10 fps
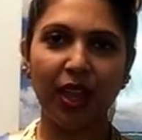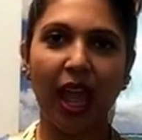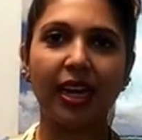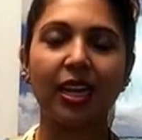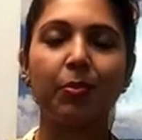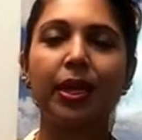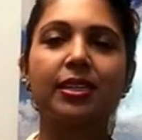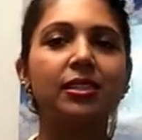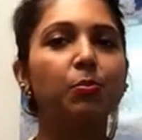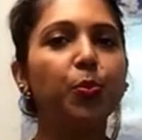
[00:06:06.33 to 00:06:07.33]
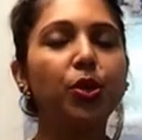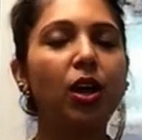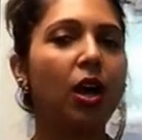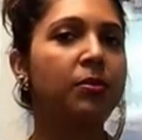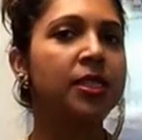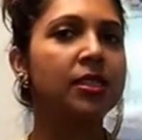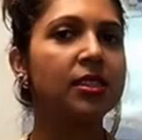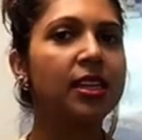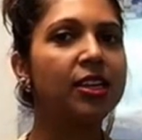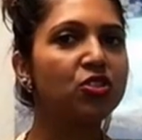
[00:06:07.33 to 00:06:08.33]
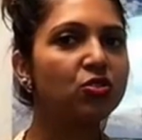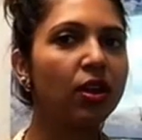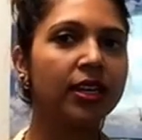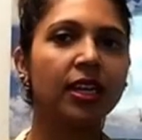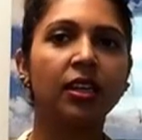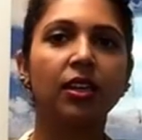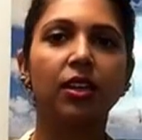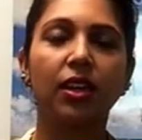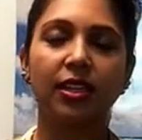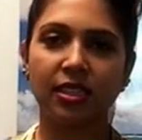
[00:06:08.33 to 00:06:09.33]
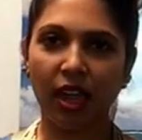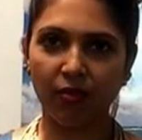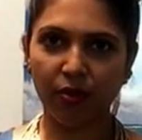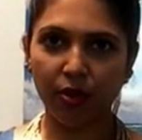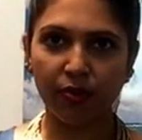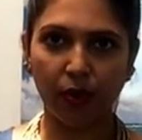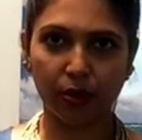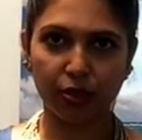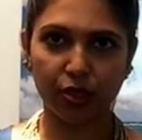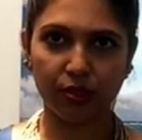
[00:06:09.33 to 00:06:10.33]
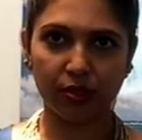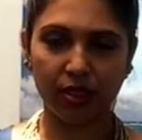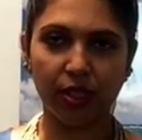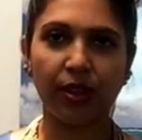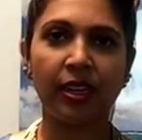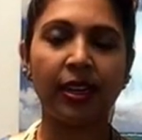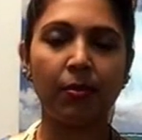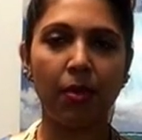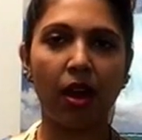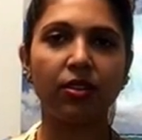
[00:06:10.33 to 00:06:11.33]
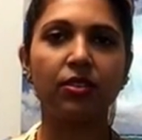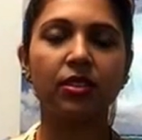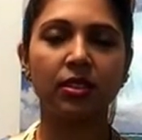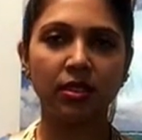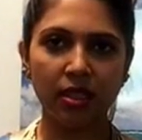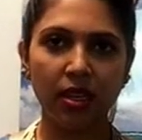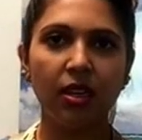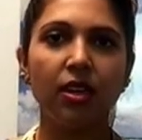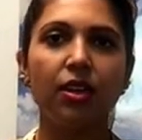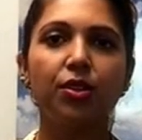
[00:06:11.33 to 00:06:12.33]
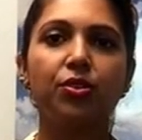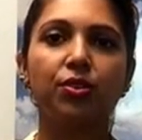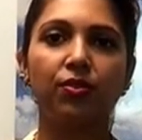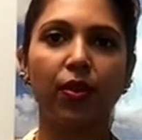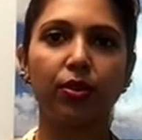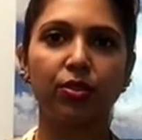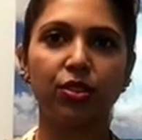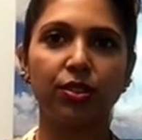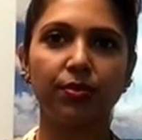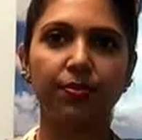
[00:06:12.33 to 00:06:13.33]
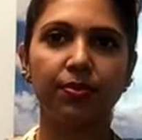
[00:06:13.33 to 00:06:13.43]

And he made a simple comment to say, Indrani, it's time for a photo shoot. You need to get models and do a photo shoot.